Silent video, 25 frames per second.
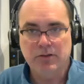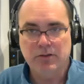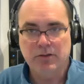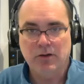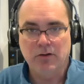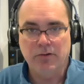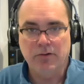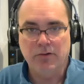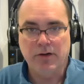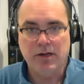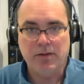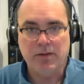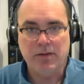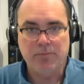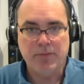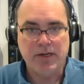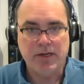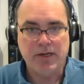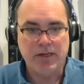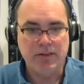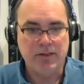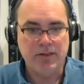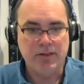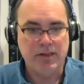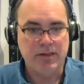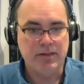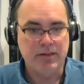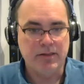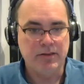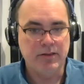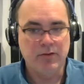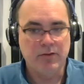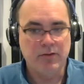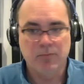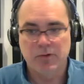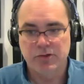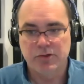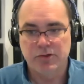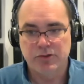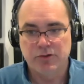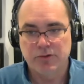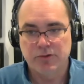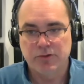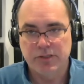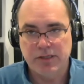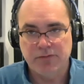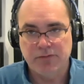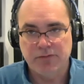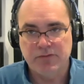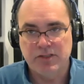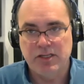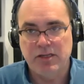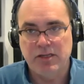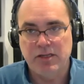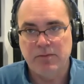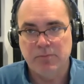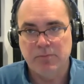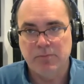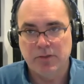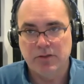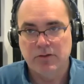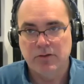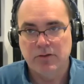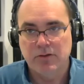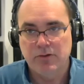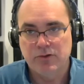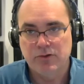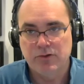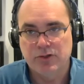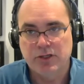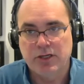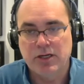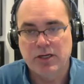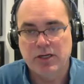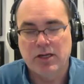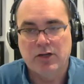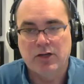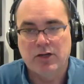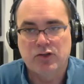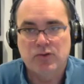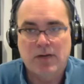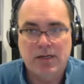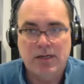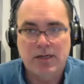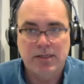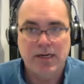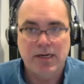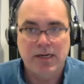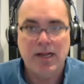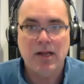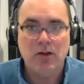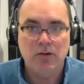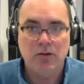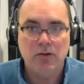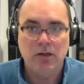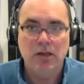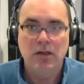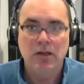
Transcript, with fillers: are not by like the original dev team, but they're usually contracted out.